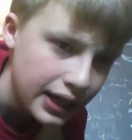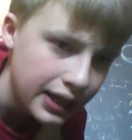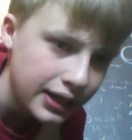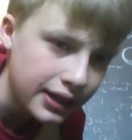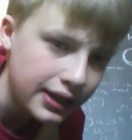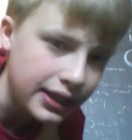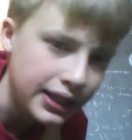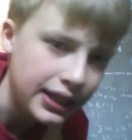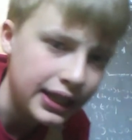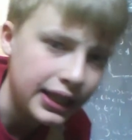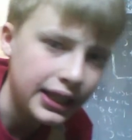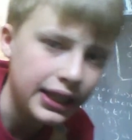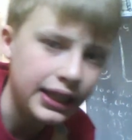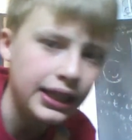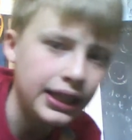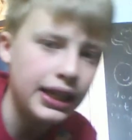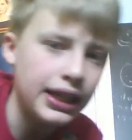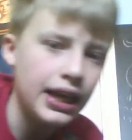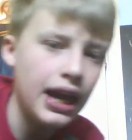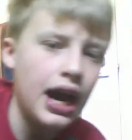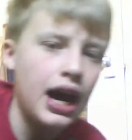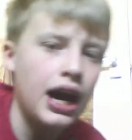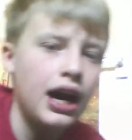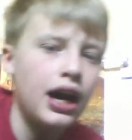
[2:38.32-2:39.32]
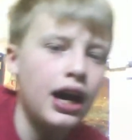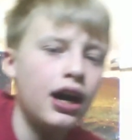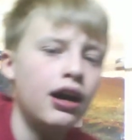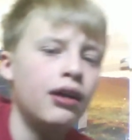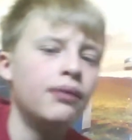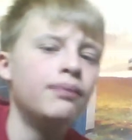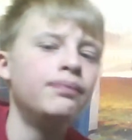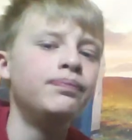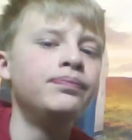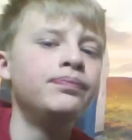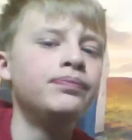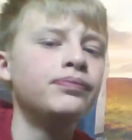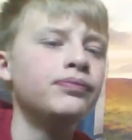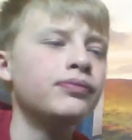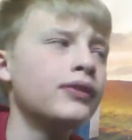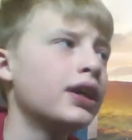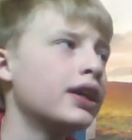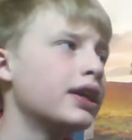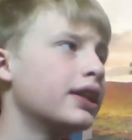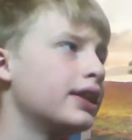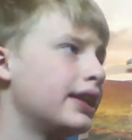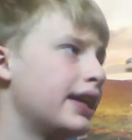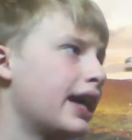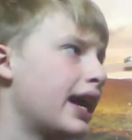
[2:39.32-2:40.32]
the
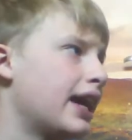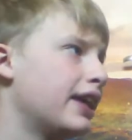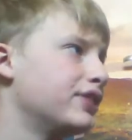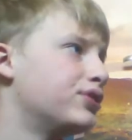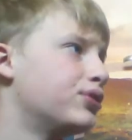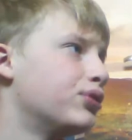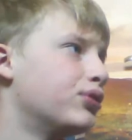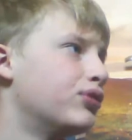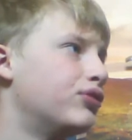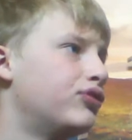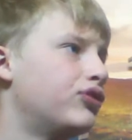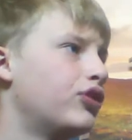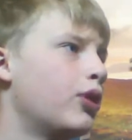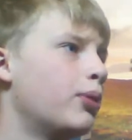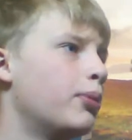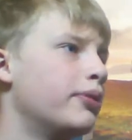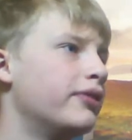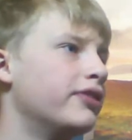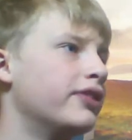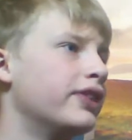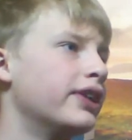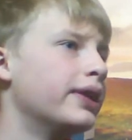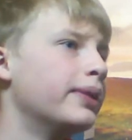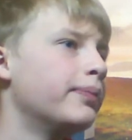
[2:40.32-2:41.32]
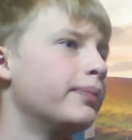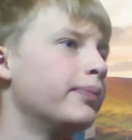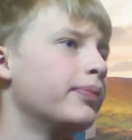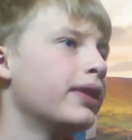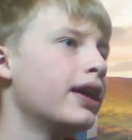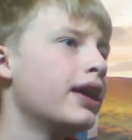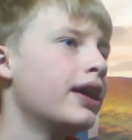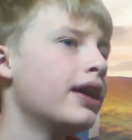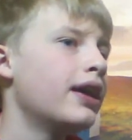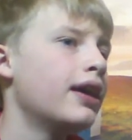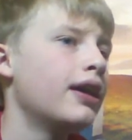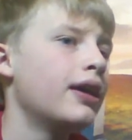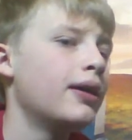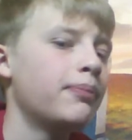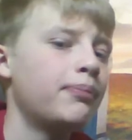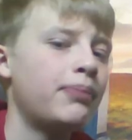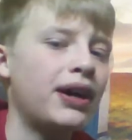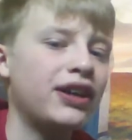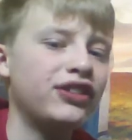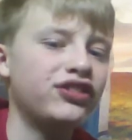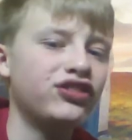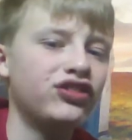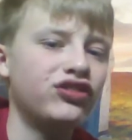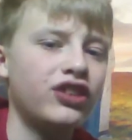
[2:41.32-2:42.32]
actual form of it.
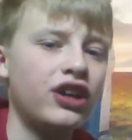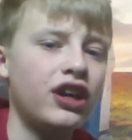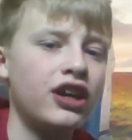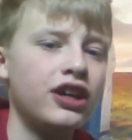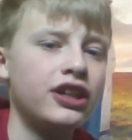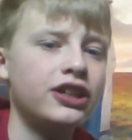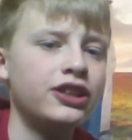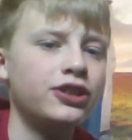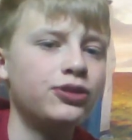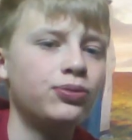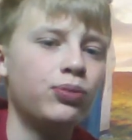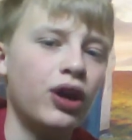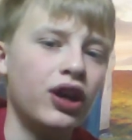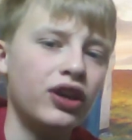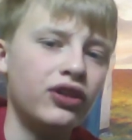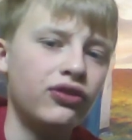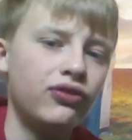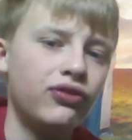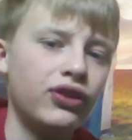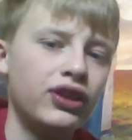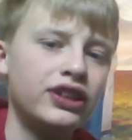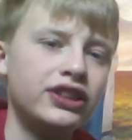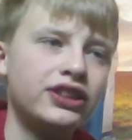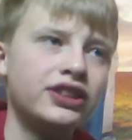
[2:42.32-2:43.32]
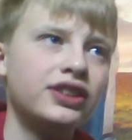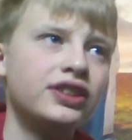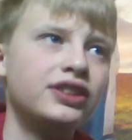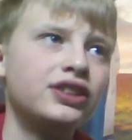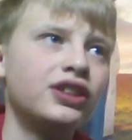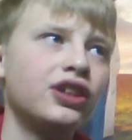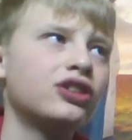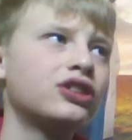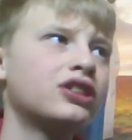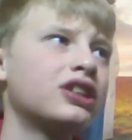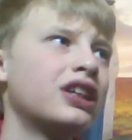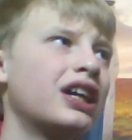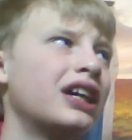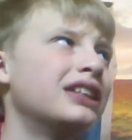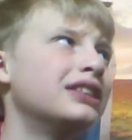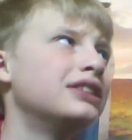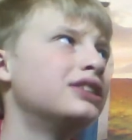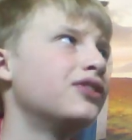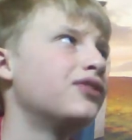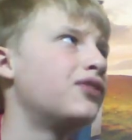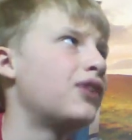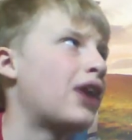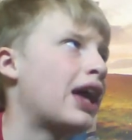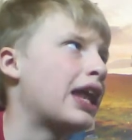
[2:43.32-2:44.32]
Patrick Troughton is wonderful as the Doctor and
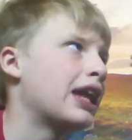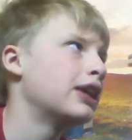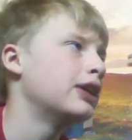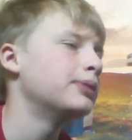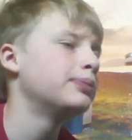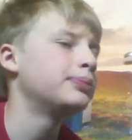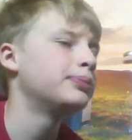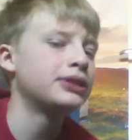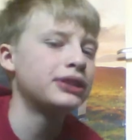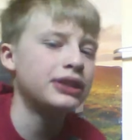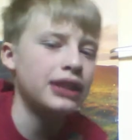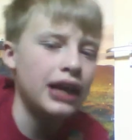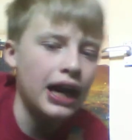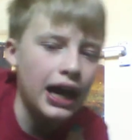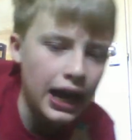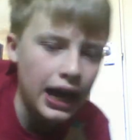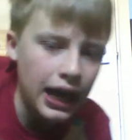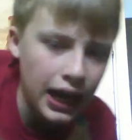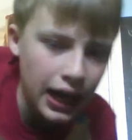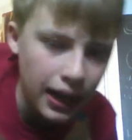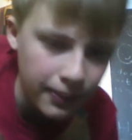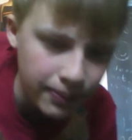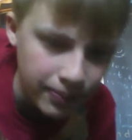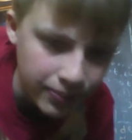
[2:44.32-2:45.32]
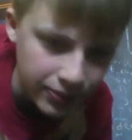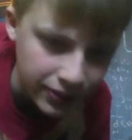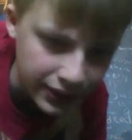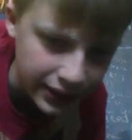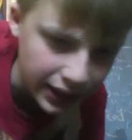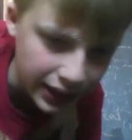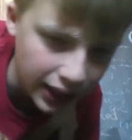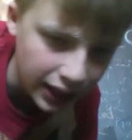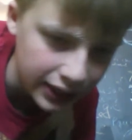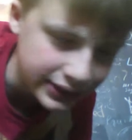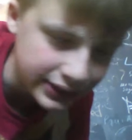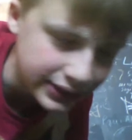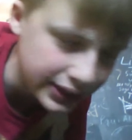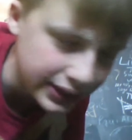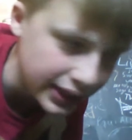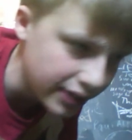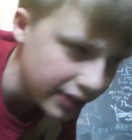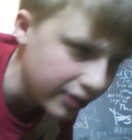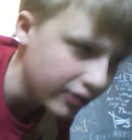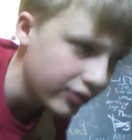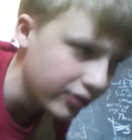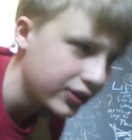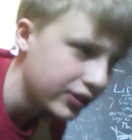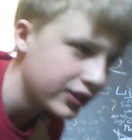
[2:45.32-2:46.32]
develops the idea
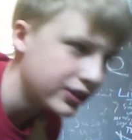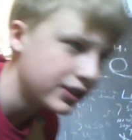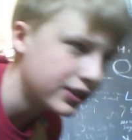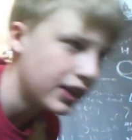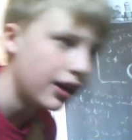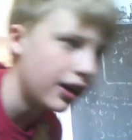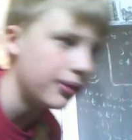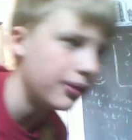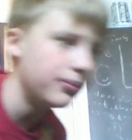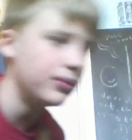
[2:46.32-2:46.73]
of the Time